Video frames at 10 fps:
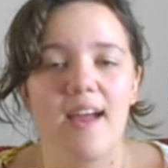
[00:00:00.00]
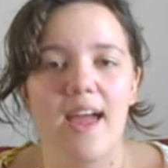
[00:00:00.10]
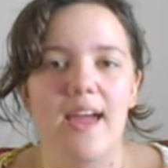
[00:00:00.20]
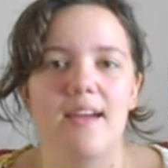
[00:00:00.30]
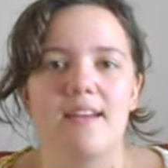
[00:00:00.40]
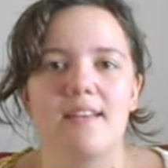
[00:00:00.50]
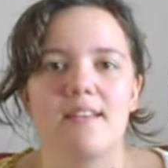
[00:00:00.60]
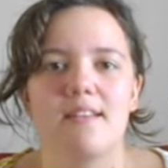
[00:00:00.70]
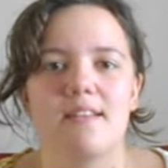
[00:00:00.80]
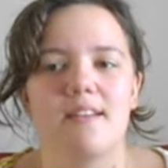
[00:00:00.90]

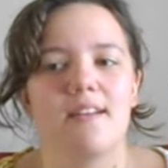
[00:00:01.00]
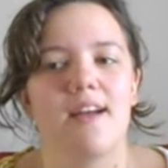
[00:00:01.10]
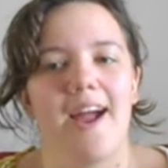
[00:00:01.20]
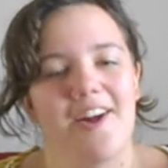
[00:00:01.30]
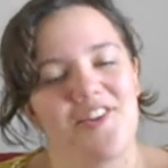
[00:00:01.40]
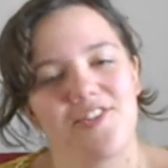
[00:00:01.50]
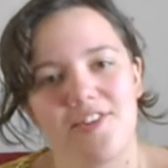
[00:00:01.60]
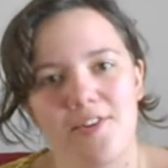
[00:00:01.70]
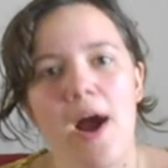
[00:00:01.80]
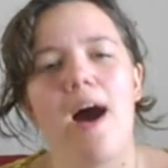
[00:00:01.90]
And I
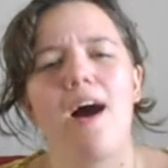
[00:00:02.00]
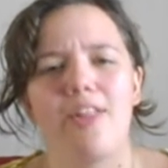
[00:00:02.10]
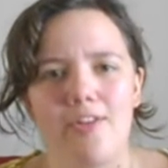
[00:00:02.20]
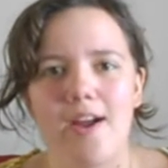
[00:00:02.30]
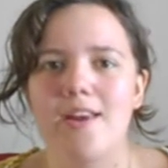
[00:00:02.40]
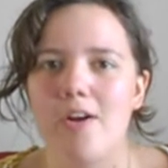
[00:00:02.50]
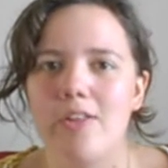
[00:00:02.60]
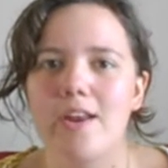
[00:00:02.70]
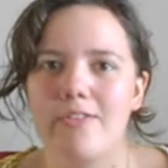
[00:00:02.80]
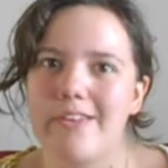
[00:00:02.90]
also, although I know
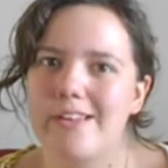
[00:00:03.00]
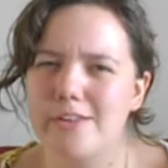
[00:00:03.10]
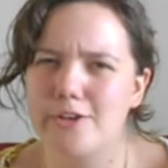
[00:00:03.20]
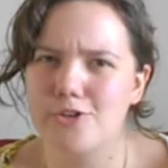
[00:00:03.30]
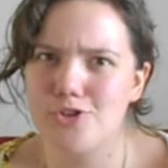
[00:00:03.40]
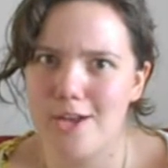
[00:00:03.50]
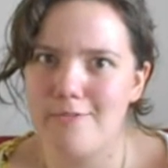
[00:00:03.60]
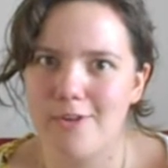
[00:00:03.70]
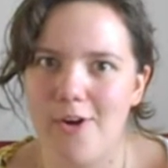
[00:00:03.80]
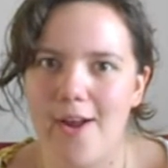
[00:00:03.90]
that I was a little
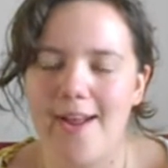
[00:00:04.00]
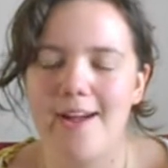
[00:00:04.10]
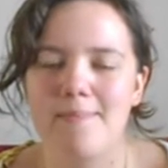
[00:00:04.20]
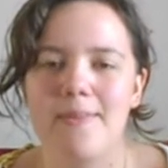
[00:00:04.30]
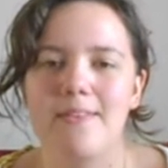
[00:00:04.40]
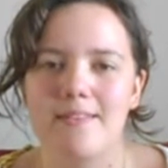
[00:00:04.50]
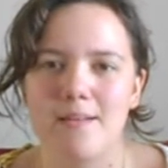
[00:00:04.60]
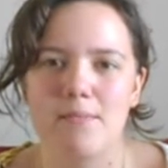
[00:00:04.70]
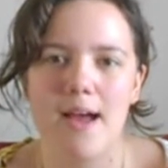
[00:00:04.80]
shit growing up, at the same